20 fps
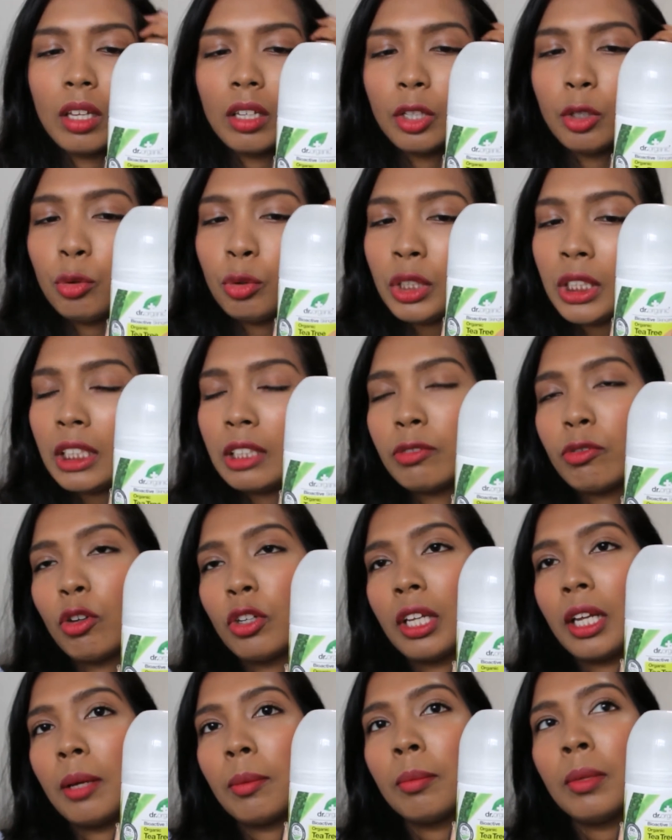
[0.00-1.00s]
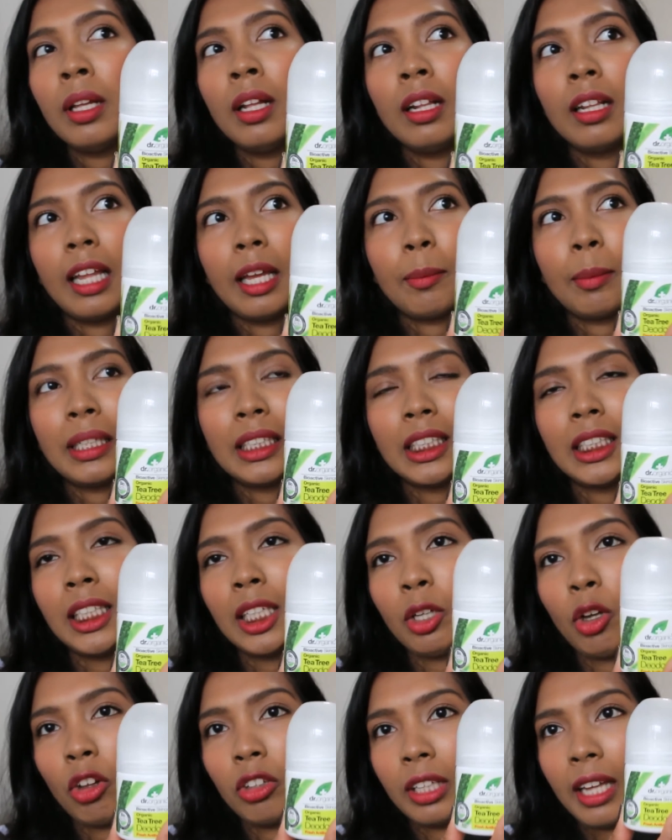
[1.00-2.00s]
uses for them. Like my
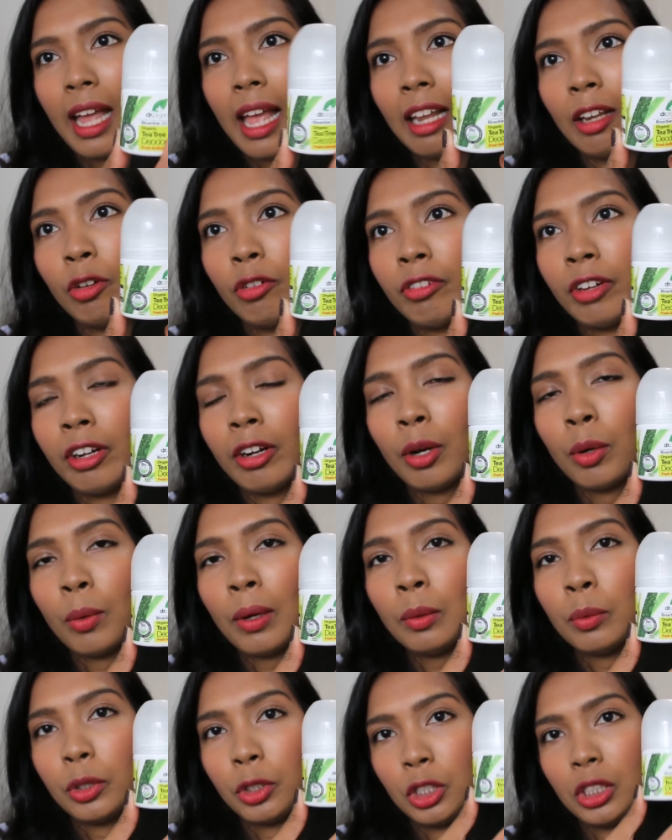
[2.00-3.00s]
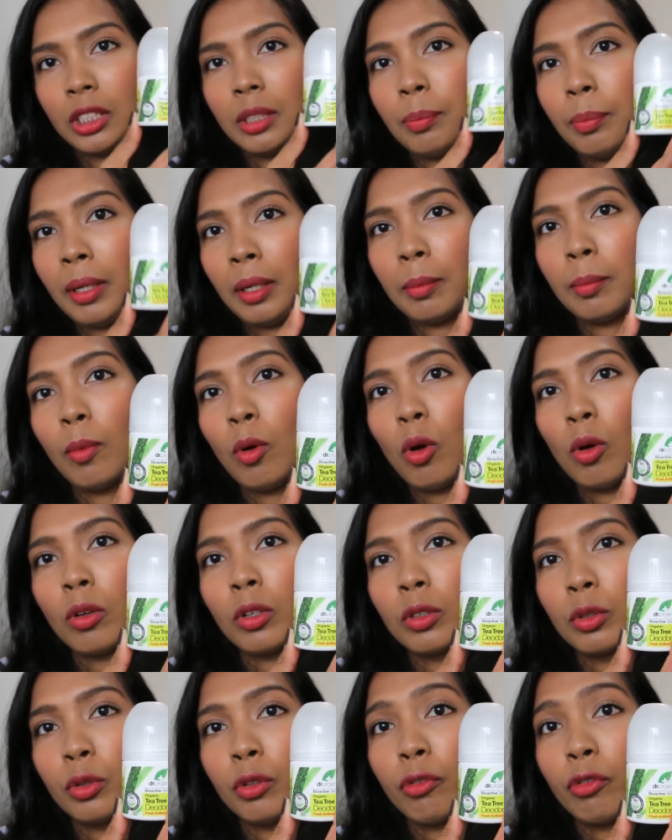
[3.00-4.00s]
sister got the aloe vera one, which is a bit
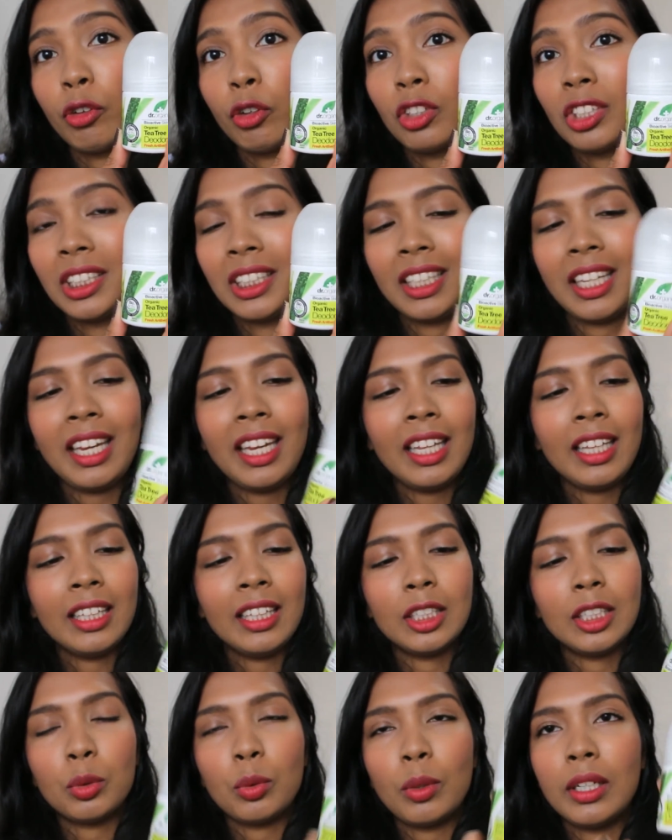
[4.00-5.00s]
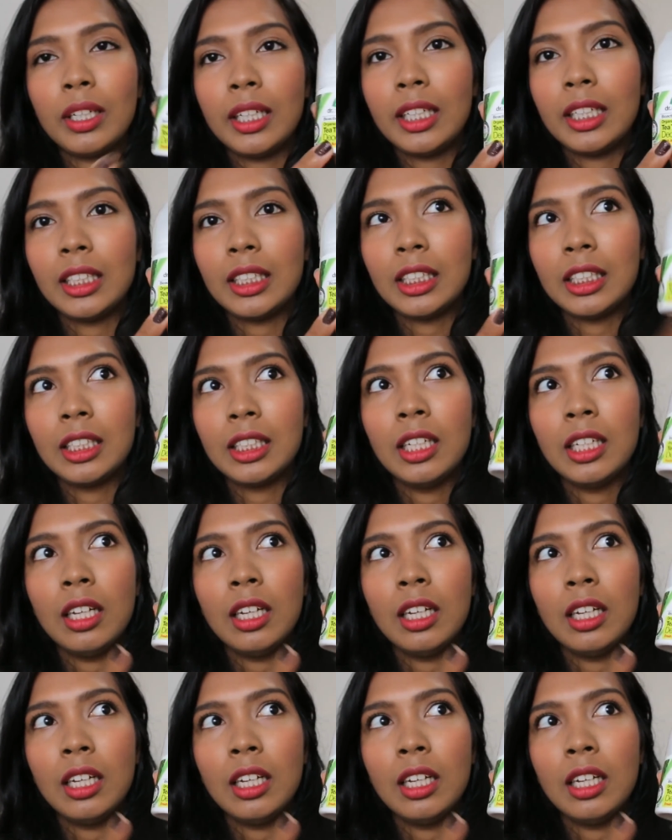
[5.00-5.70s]
more good for your skin. This one is,